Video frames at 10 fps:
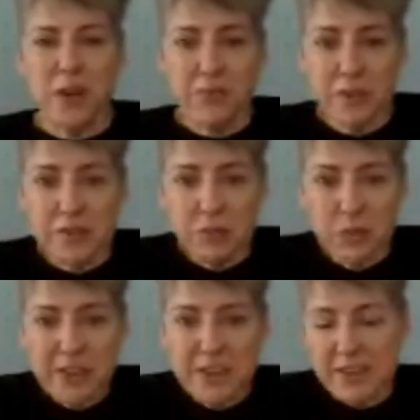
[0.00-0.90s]
What if it
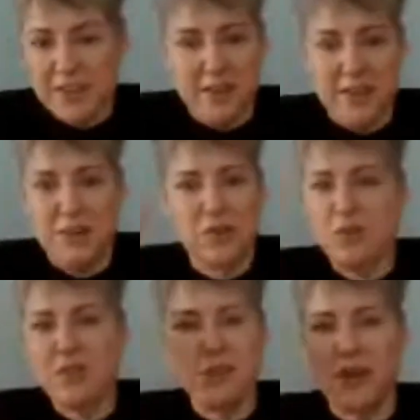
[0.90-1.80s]
really,
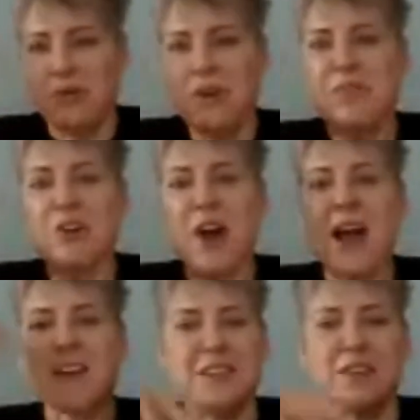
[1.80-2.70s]
what, what if it
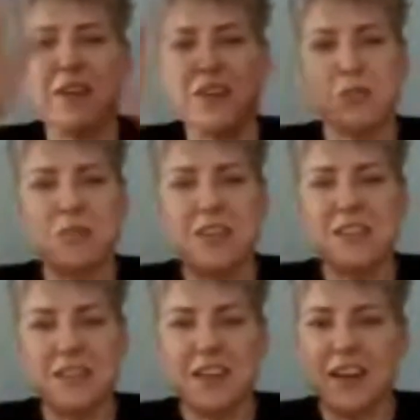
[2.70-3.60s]
cracks and it gets
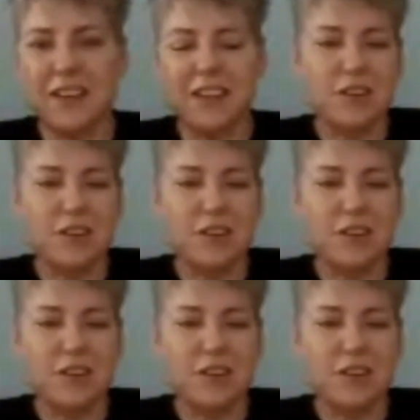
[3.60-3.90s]
released again?